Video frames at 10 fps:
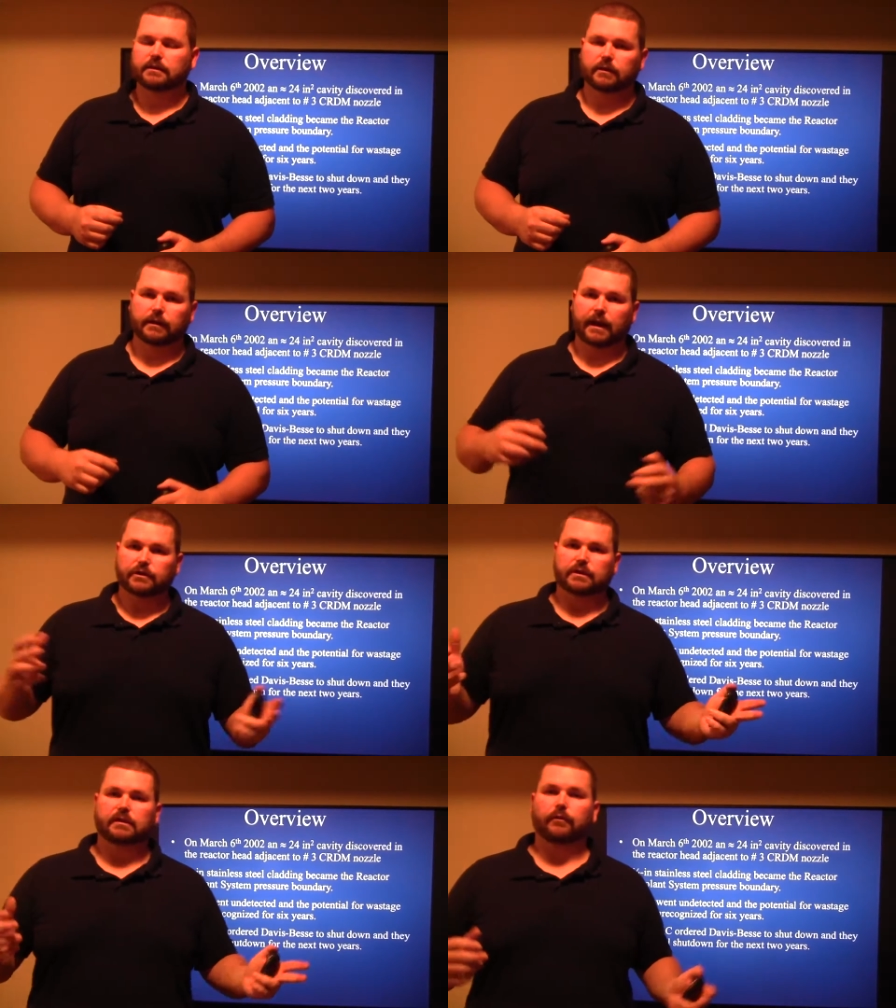till they
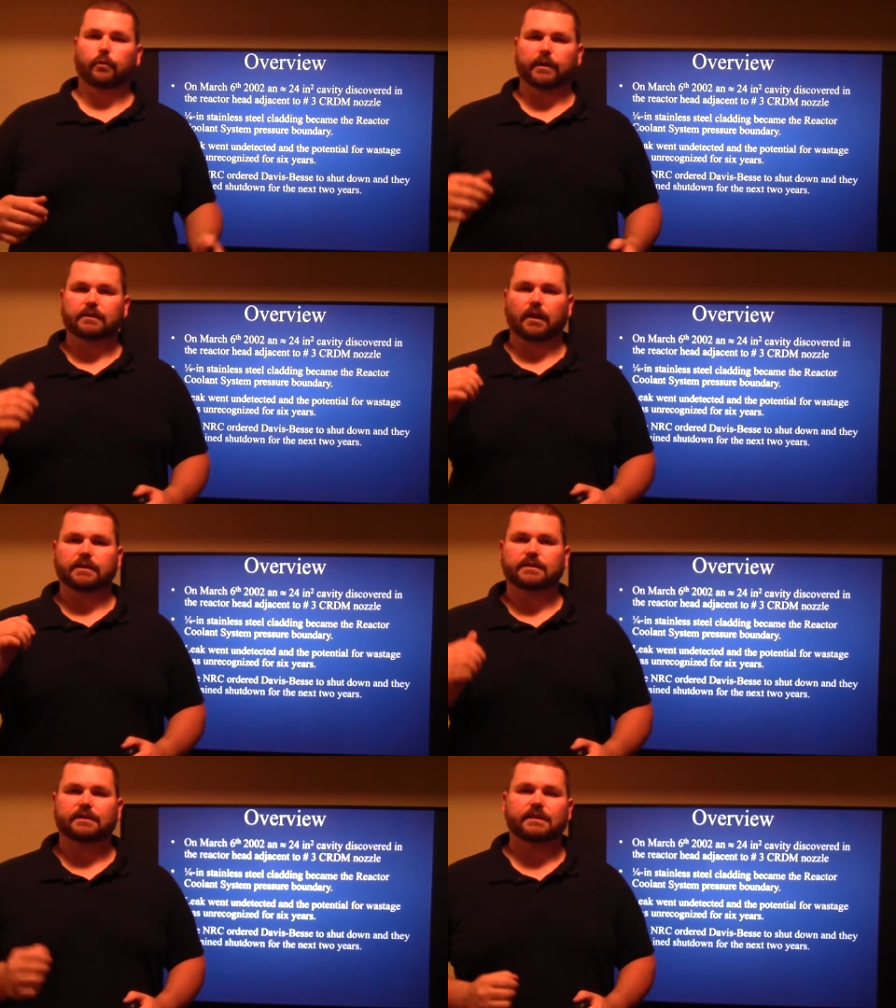actually discovered it, went
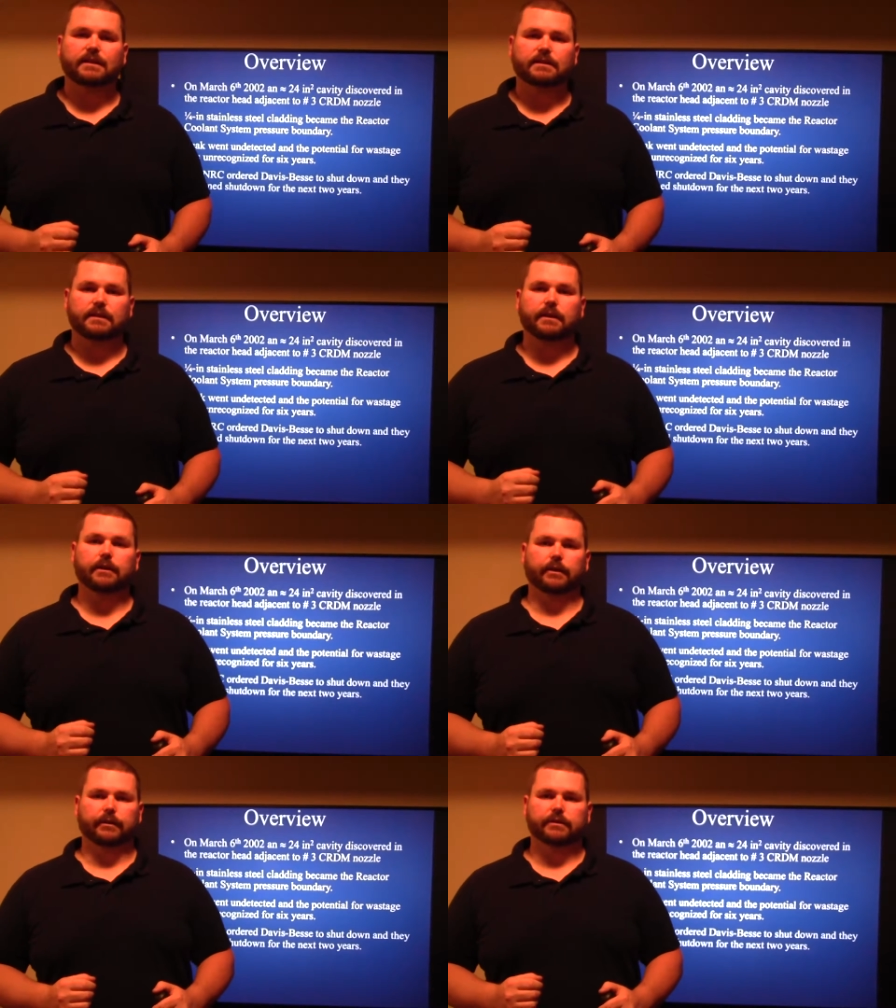on 6
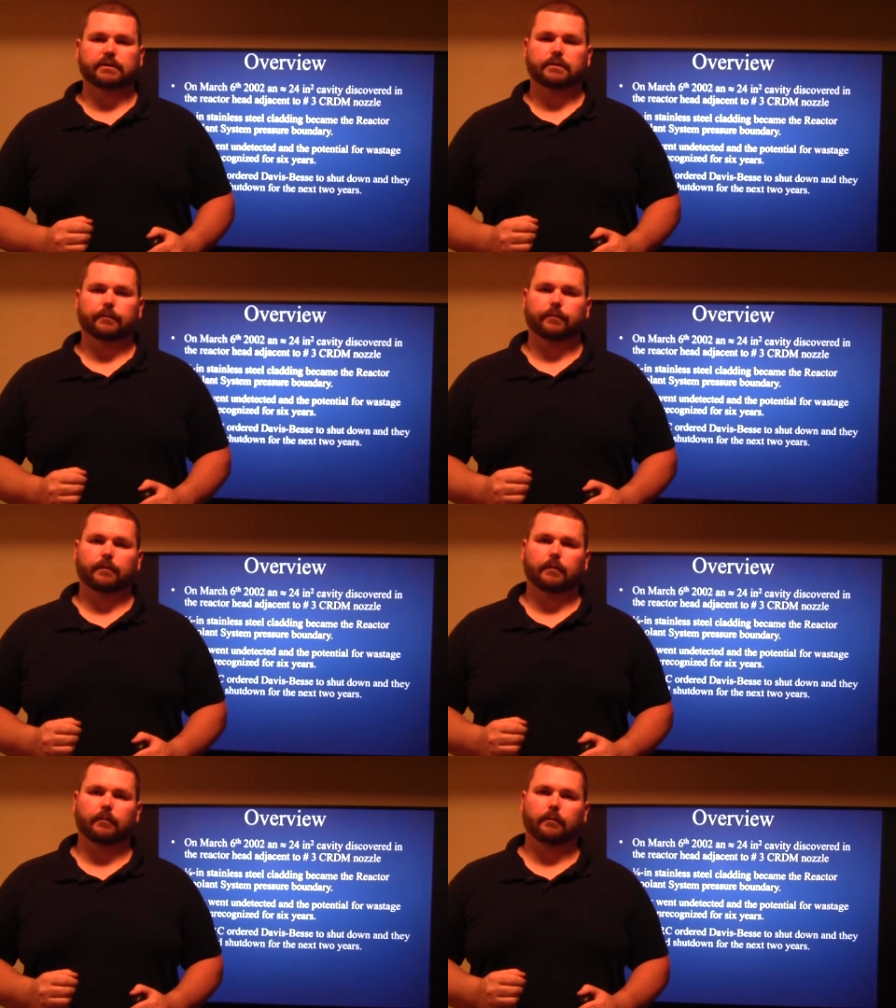years
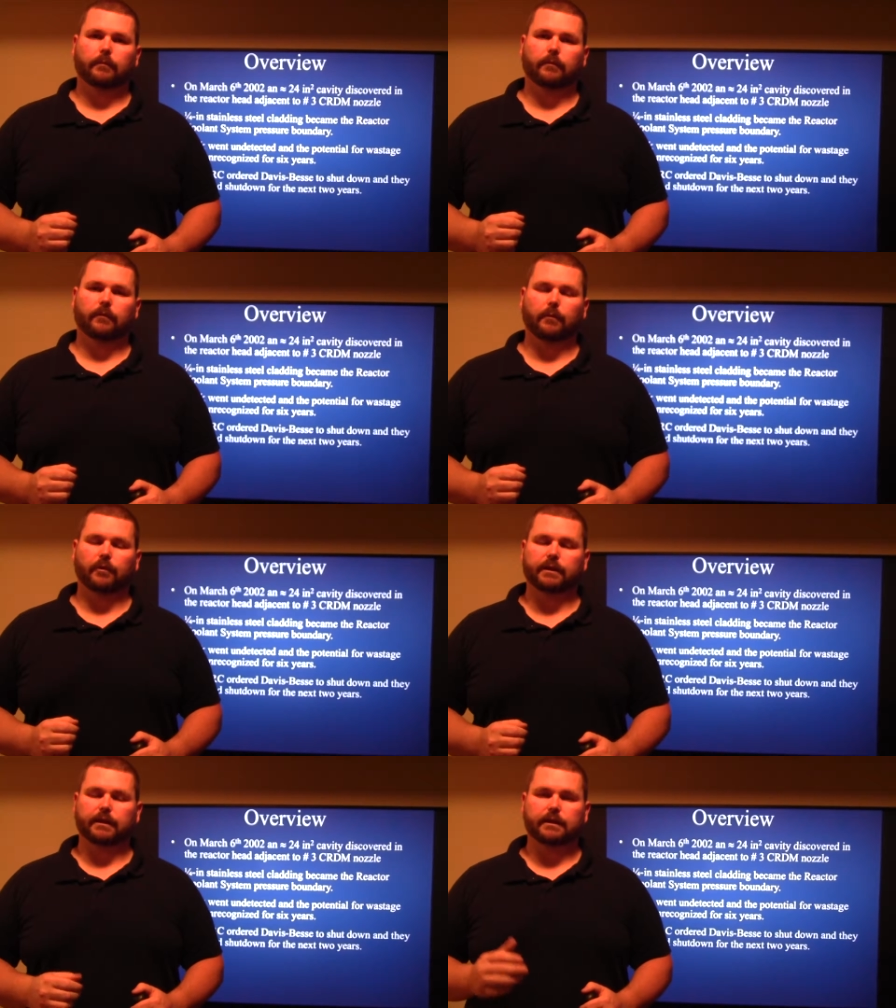from
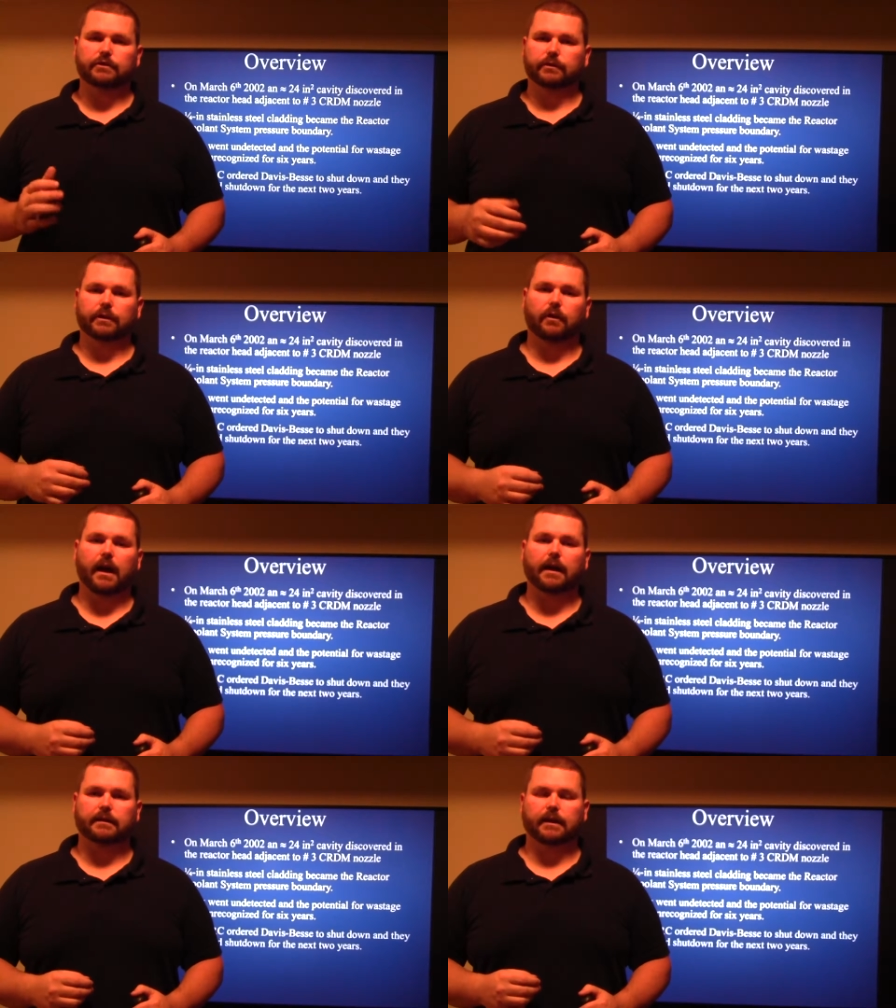when they initially
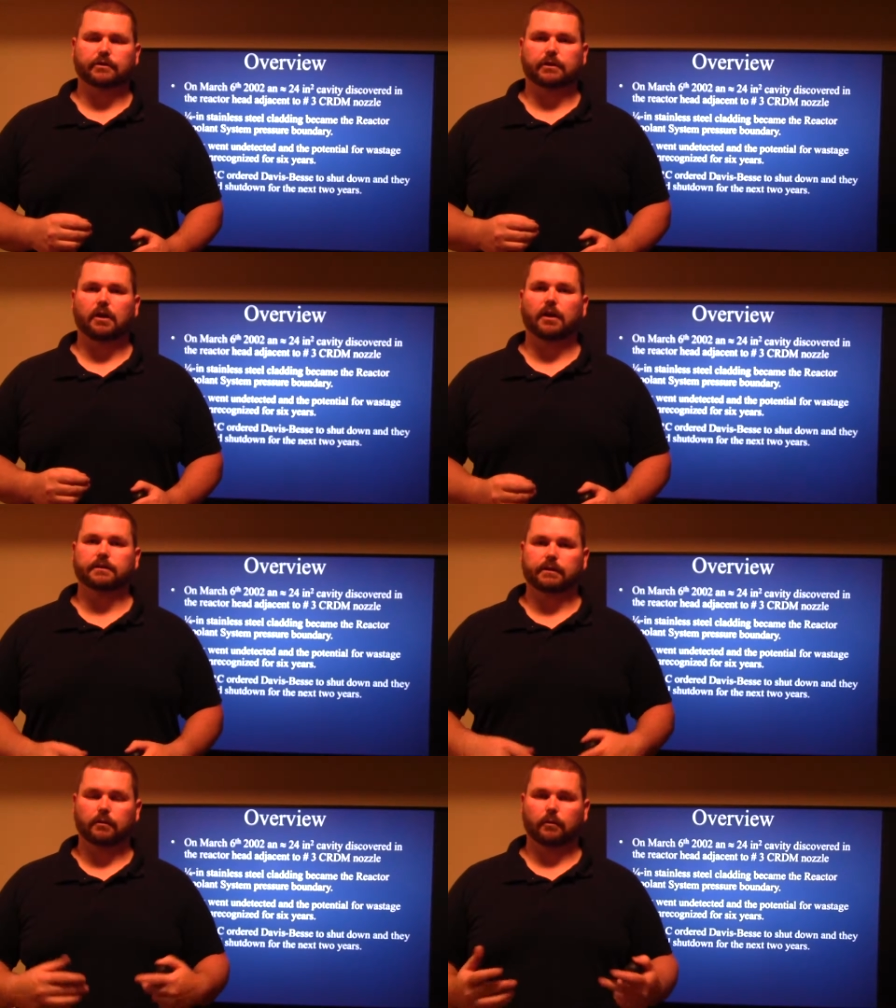cracked and actually
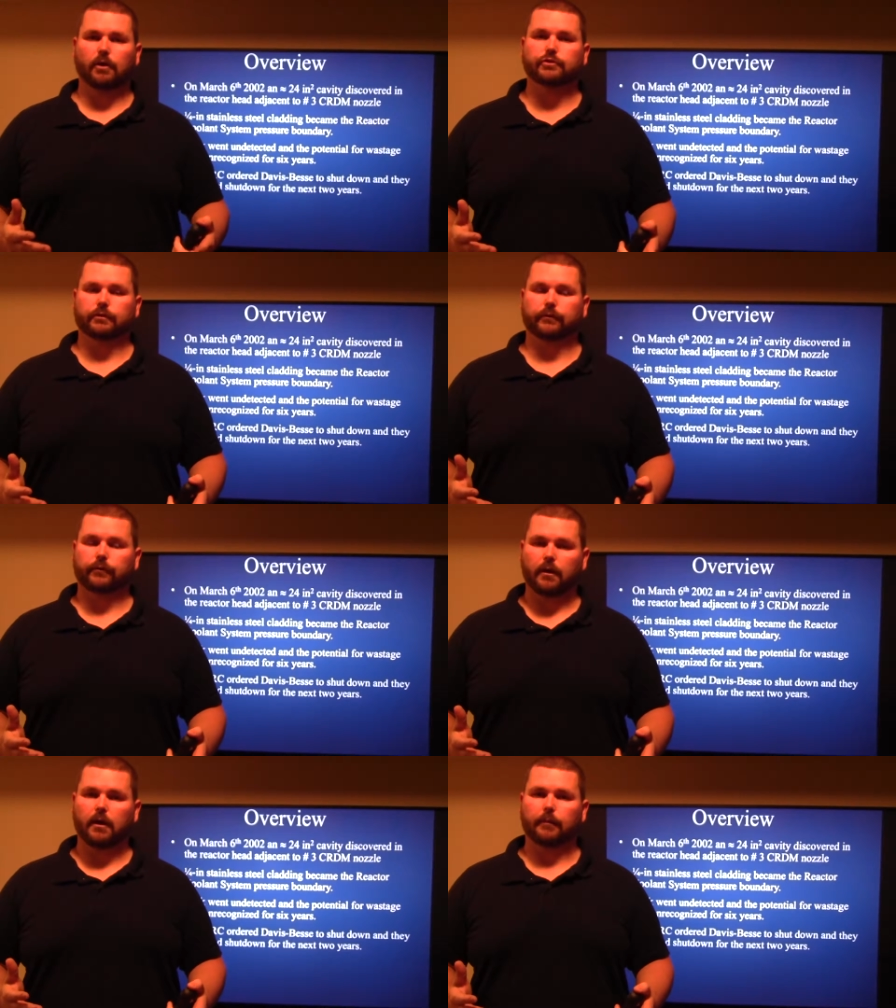caused the corrosion
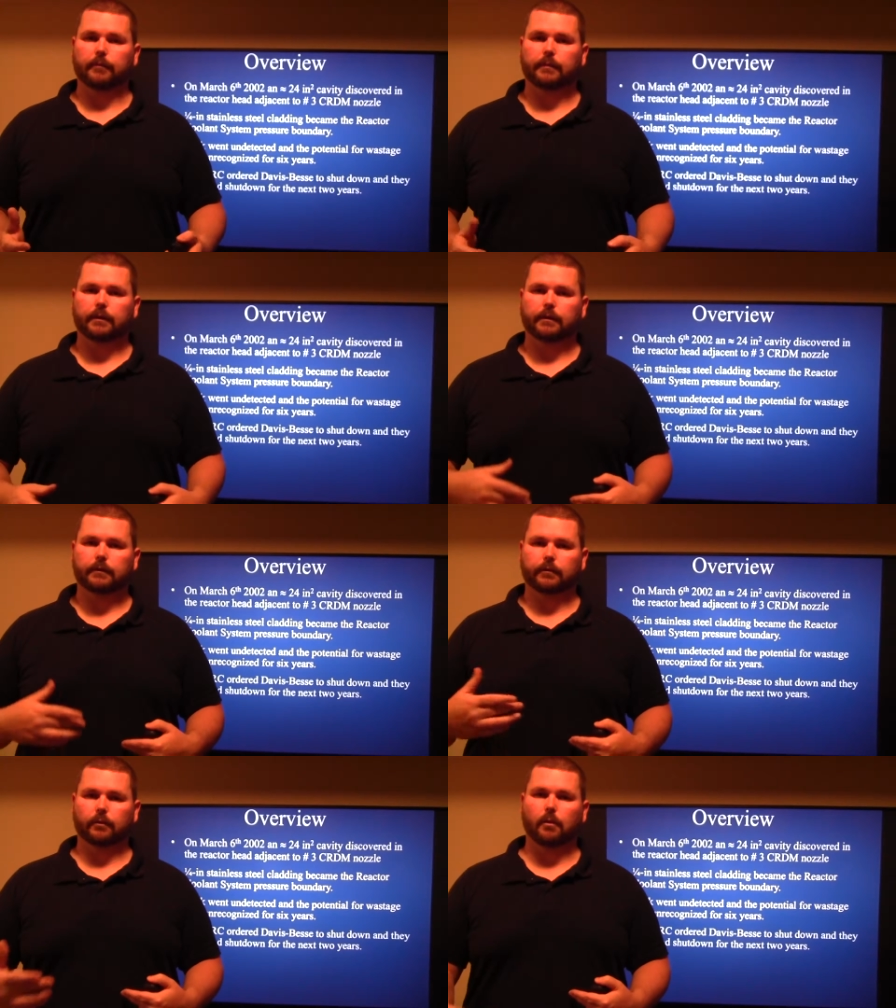from
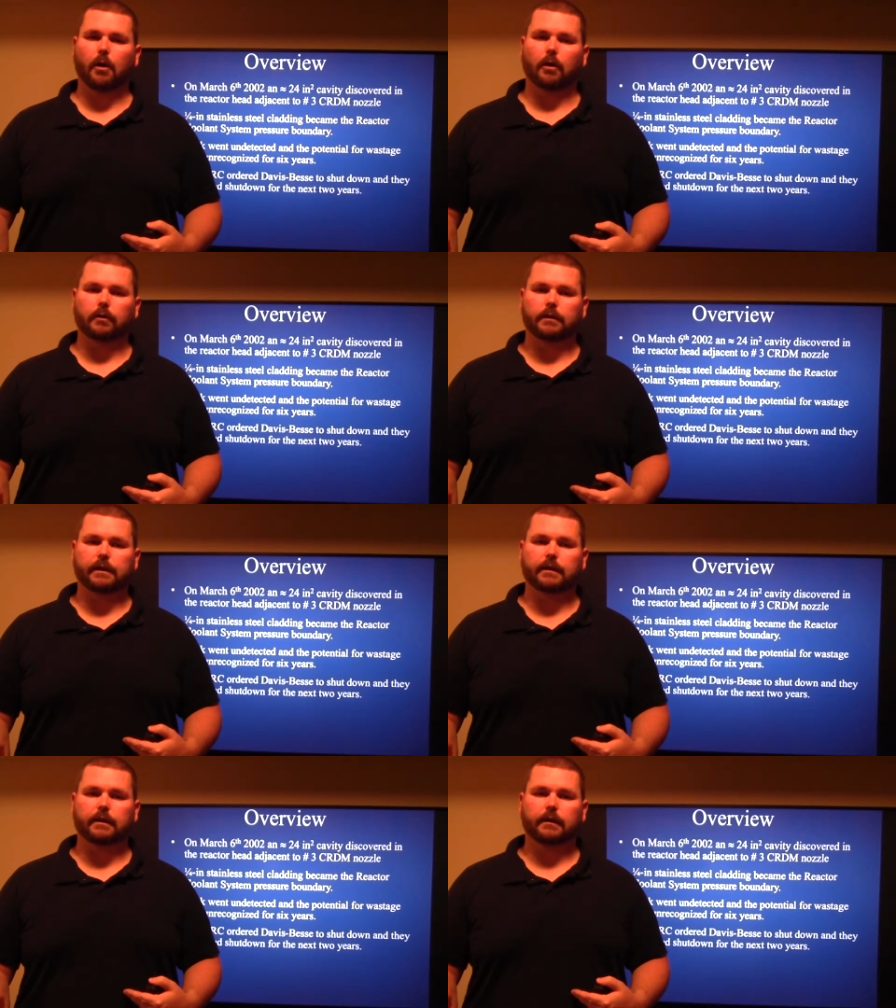the through-wall
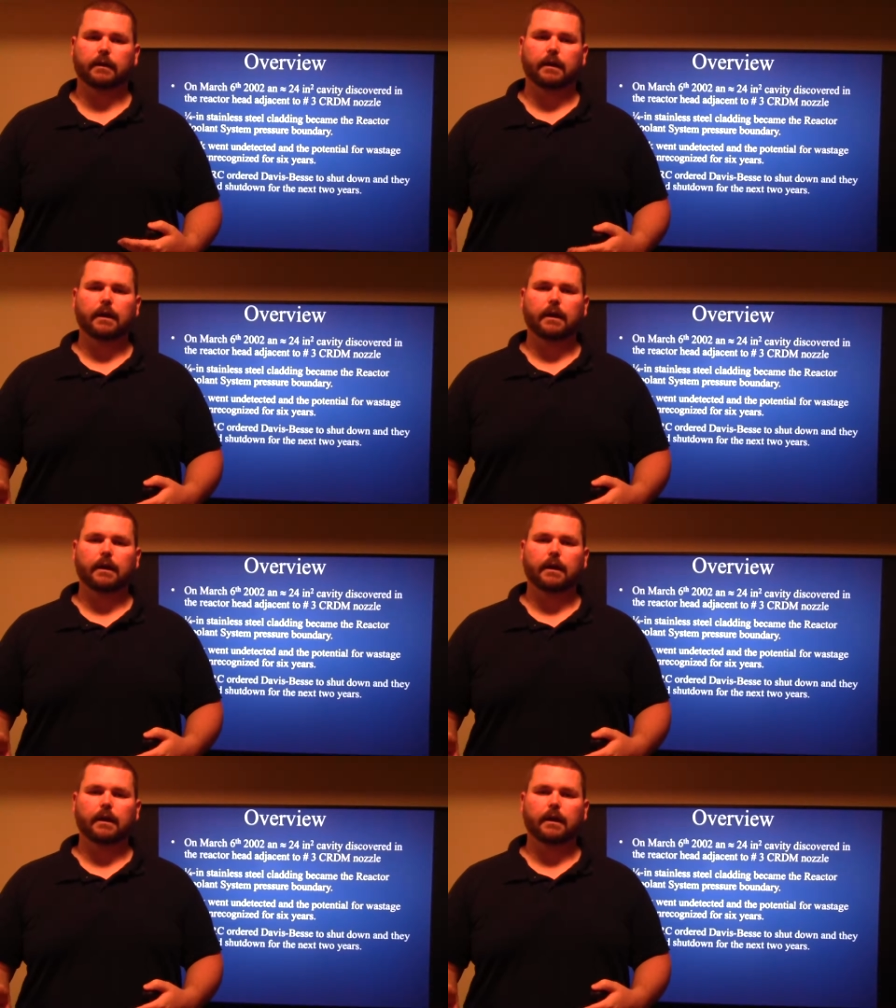leak.